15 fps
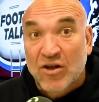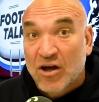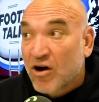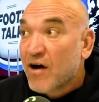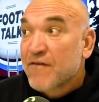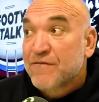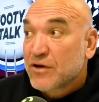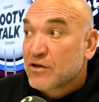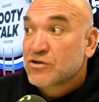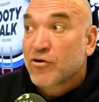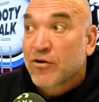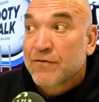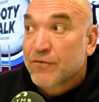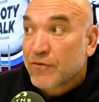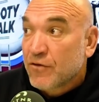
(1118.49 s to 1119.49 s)
like, I felt
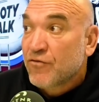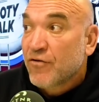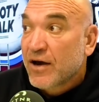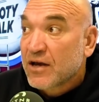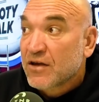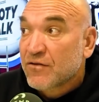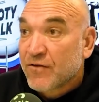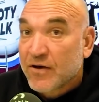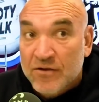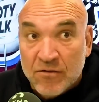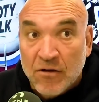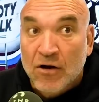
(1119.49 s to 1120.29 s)
sorry for the Dragons fans.